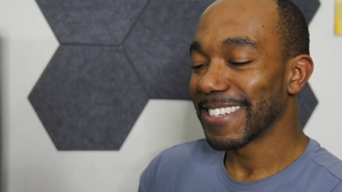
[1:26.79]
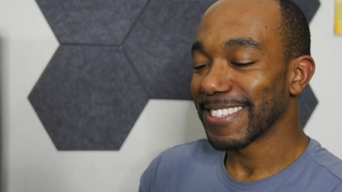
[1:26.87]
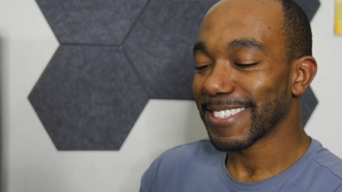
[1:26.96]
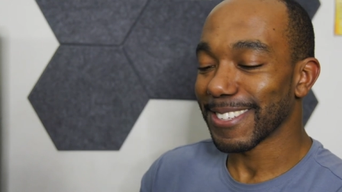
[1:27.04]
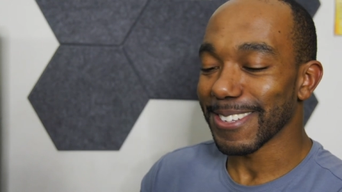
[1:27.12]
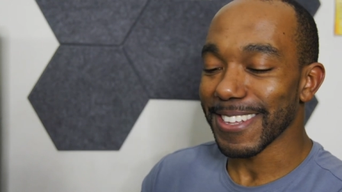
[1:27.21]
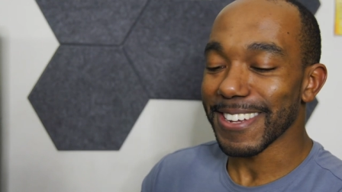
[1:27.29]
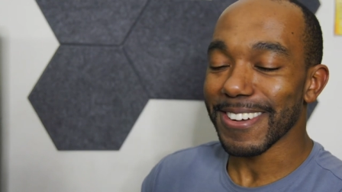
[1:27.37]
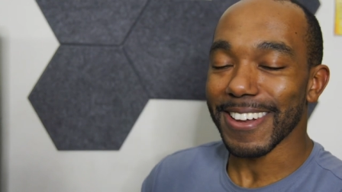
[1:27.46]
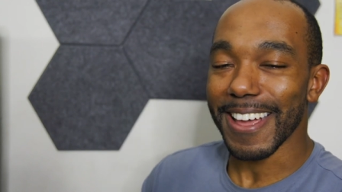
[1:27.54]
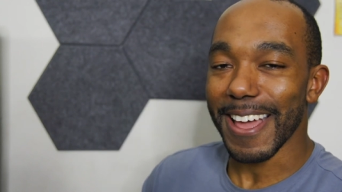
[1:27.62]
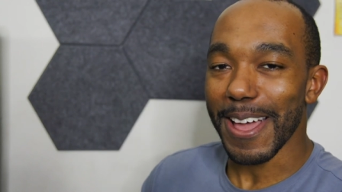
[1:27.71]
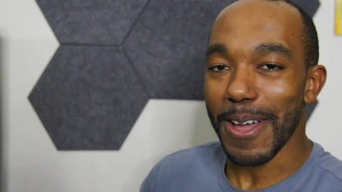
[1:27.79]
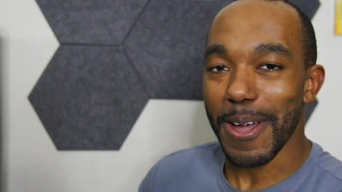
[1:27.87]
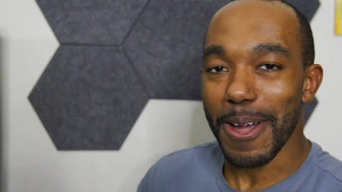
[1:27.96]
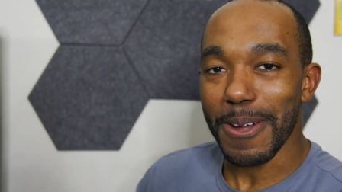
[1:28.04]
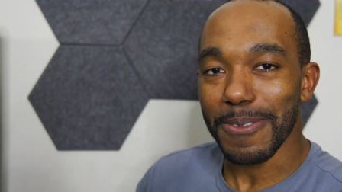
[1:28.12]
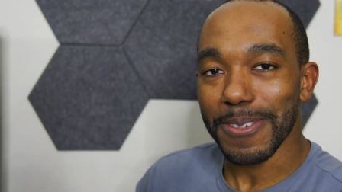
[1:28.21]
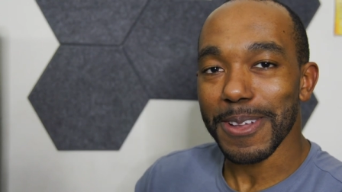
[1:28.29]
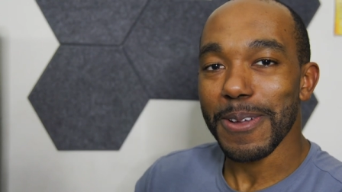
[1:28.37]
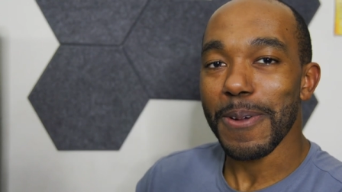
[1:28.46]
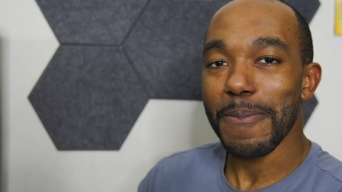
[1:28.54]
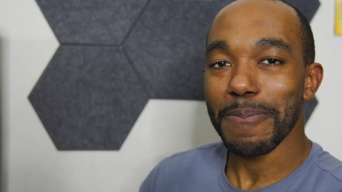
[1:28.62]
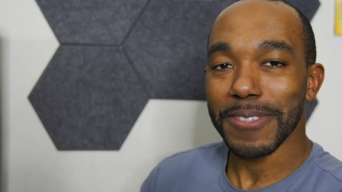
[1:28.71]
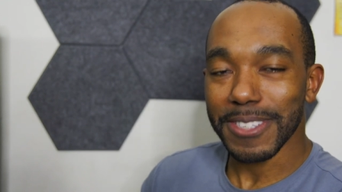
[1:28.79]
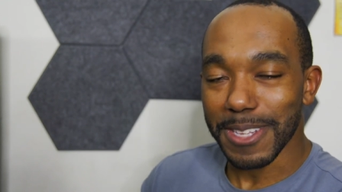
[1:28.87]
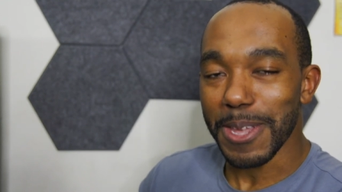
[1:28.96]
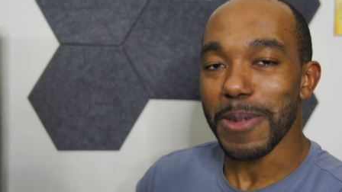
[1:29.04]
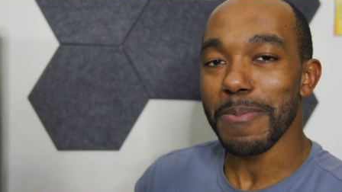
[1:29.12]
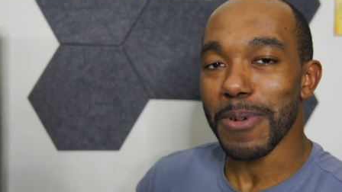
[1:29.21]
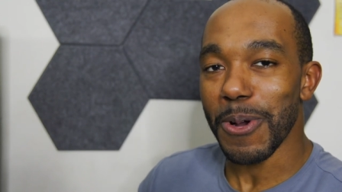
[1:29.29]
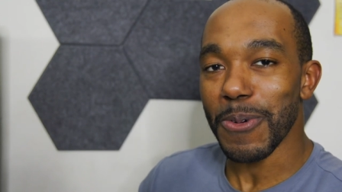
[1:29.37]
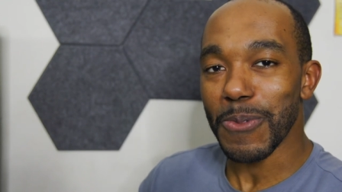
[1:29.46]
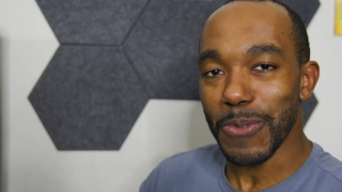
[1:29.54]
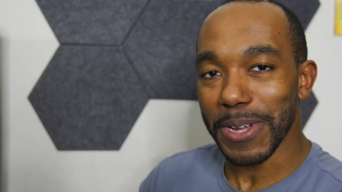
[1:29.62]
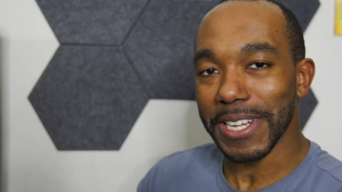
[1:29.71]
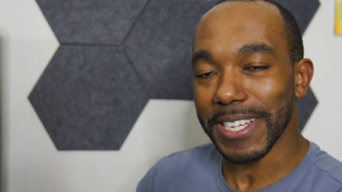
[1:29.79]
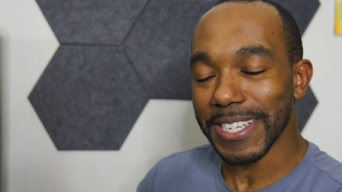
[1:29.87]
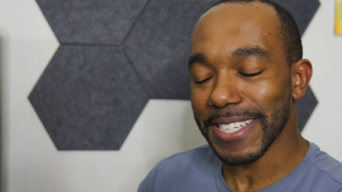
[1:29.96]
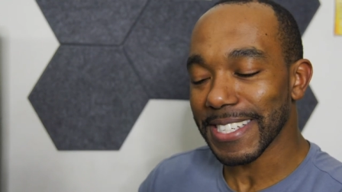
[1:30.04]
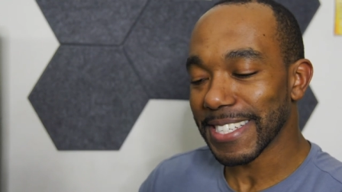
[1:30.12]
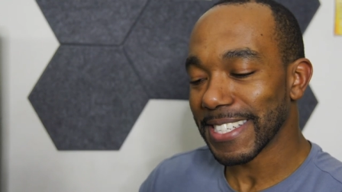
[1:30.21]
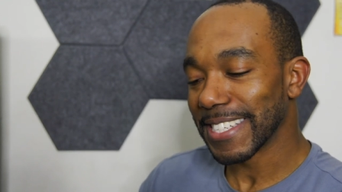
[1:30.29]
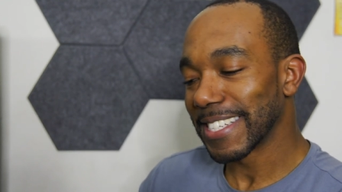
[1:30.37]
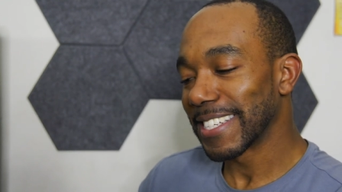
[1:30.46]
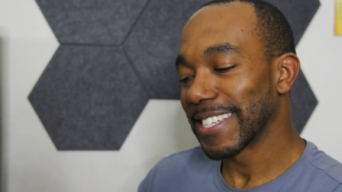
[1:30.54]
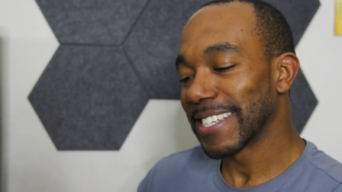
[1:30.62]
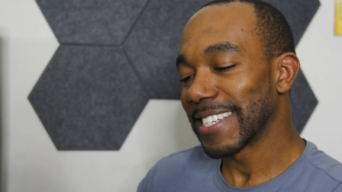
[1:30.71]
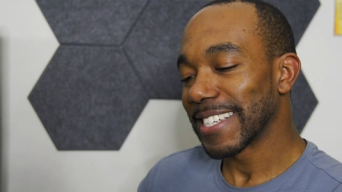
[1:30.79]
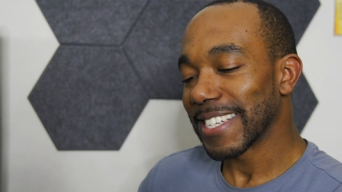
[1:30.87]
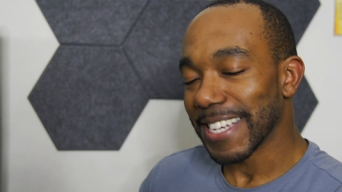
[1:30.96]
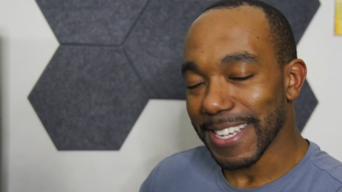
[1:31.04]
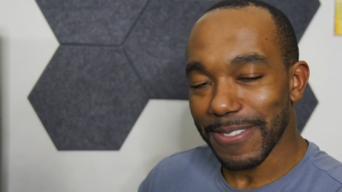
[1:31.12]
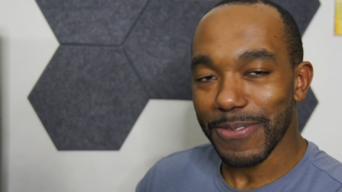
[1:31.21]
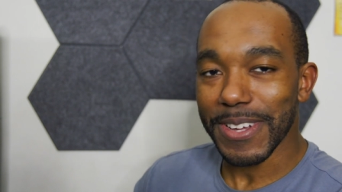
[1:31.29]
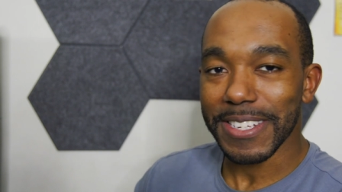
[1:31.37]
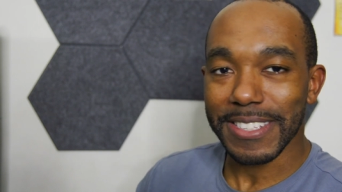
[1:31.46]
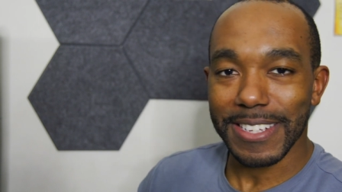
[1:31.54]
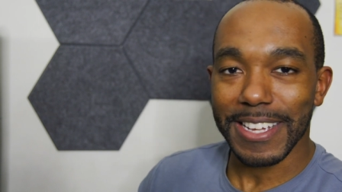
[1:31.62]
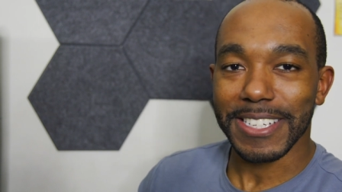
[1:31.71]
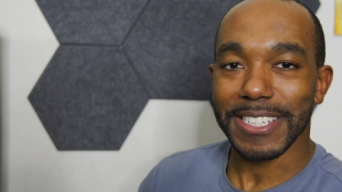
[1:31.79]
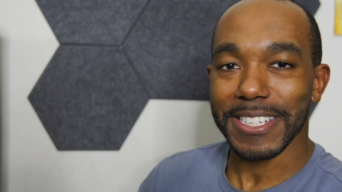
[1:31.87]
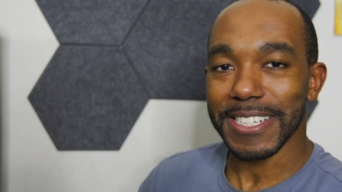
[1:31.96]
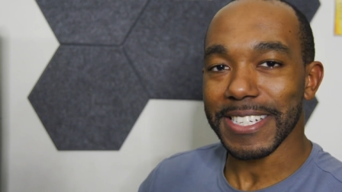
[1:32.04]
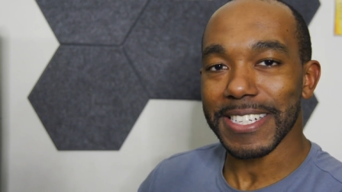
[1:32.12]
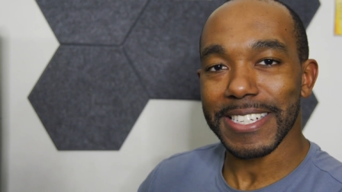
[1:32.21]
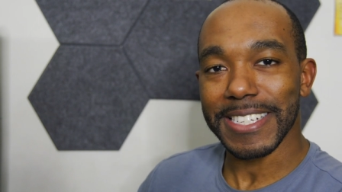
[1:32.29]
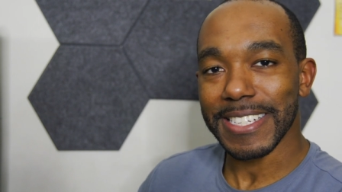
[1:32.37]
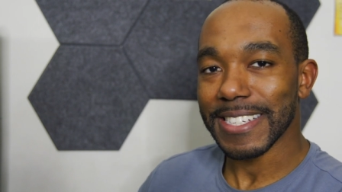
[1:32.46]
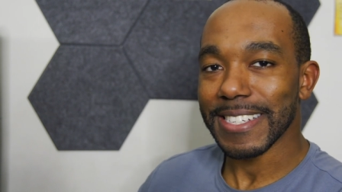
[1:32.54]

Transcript: So they're gonna have Steamboat Willie, Infestation,